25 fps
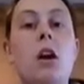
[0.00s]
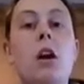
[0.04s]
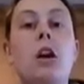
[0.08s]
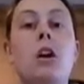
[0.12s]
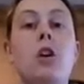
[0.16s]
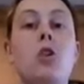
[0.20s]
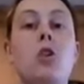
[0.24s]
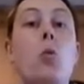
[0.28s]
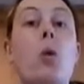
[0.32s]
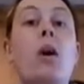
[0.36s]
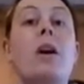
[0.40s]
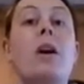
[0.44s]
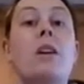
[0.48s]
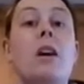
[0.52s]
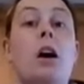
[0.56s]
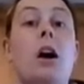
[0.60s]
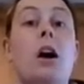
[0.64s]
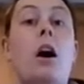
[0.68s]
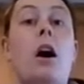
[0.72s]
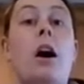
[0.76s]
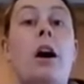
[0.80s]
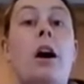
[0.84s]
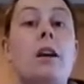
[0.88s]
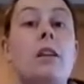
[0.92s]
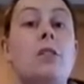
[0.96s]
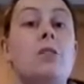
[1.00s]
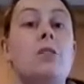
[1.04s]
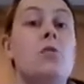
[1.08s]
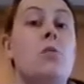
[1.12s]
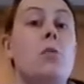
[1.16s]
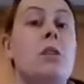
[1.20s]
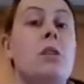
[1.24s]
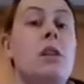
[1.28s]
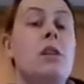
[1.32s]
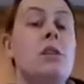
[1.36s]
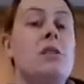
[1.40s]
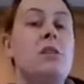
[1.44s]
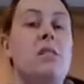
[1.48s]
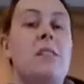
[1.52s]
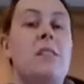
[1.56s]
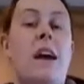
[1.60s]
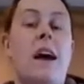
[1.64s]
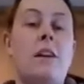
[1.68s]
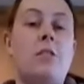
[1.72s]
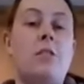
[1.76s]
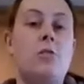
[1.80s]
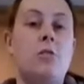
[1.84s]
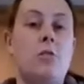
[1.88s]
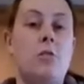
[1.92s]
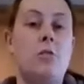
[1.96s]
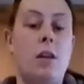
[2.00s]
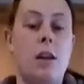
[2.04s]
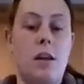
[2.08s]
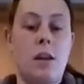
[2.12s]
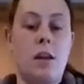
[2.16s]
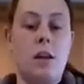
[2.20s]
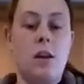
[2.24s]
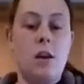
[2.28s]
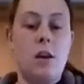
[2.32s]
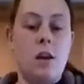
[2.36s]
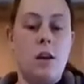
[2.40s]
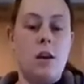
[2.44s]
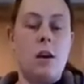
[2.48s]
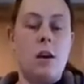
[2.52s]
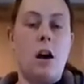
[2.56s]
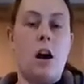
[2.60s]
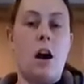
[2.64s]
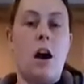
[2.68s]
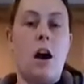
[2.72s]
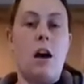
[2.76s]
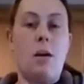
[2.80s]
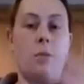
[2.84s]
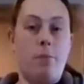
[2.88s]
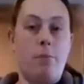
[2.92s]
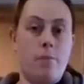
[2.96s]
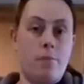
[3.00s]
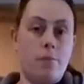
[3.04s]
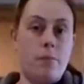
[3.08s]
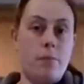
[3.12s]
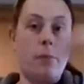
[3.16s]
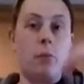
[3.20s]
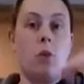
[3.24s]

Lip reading: quite hot so it can saturate the